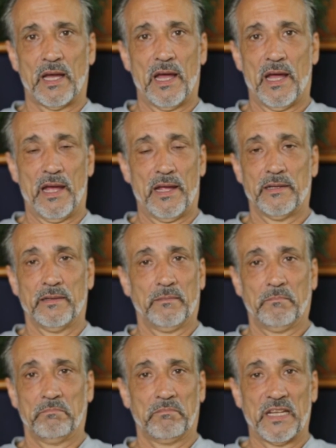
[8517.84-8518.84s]
and
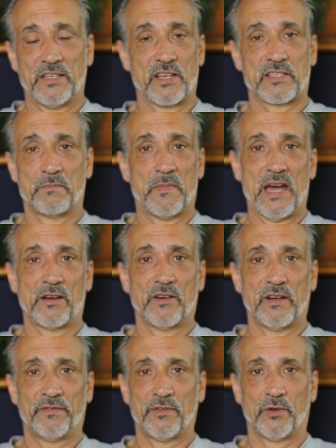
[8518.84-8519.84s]
it doesn't
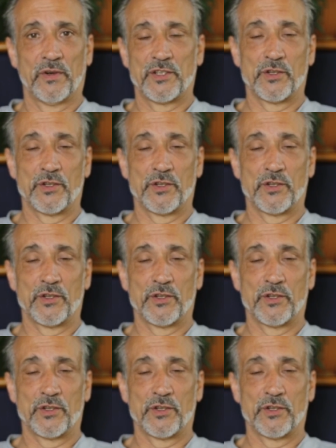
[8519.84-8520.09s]
matter if you're a